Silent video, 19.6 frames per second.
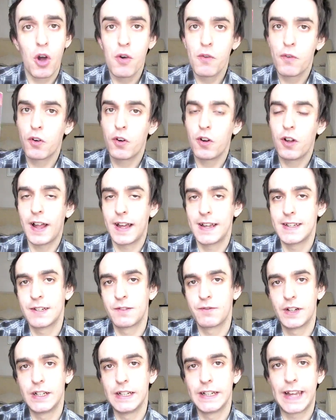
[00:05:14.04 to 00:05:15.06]
overall, I
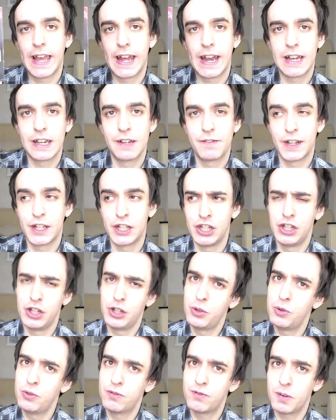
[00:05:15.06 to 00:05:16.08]
didn't really get anything
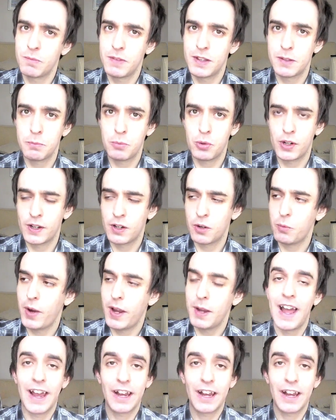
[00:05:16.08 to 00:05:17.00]
new from this book in a way.